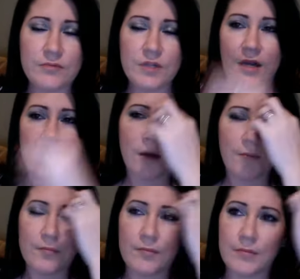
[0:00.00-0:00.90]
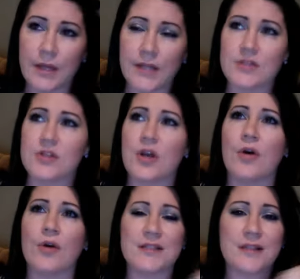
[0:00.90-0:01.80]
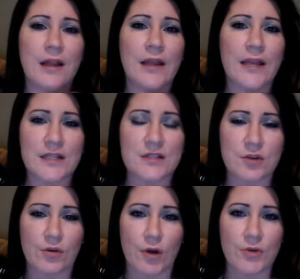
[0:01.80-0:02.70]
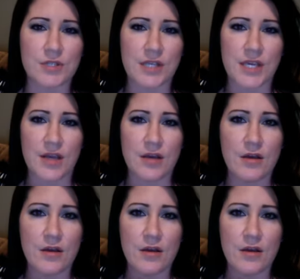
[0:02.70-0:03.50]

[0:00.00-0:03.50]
And so it's not like it's grossly